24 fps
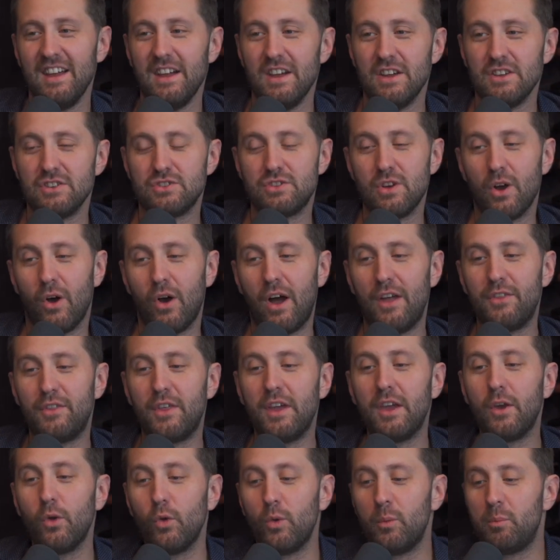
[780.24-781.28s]
so I
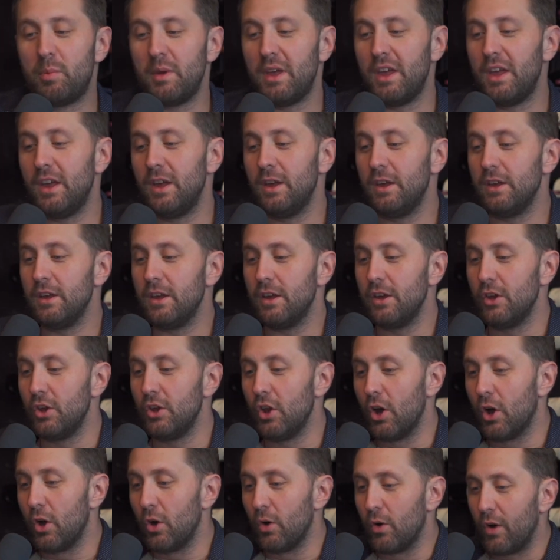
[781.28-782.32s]
think it would be, you
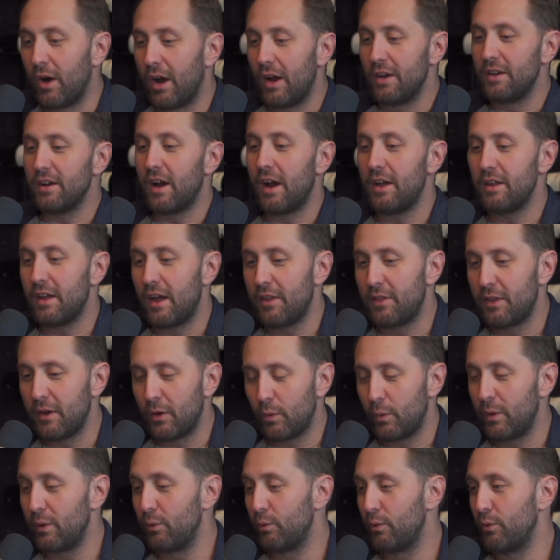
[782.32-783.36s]
know, I, I think
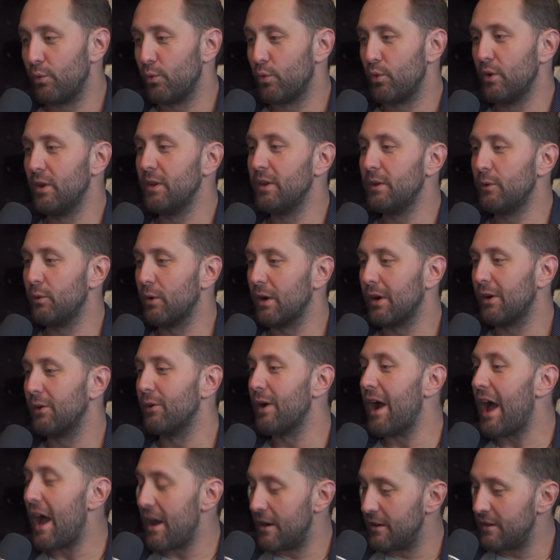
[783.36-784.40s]
we really
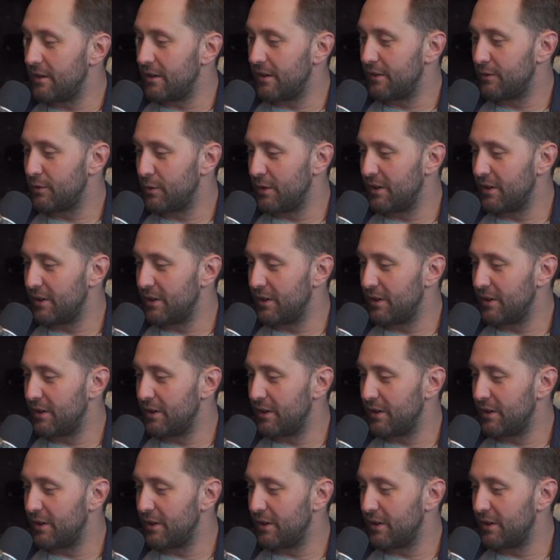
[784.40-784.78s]
regret if we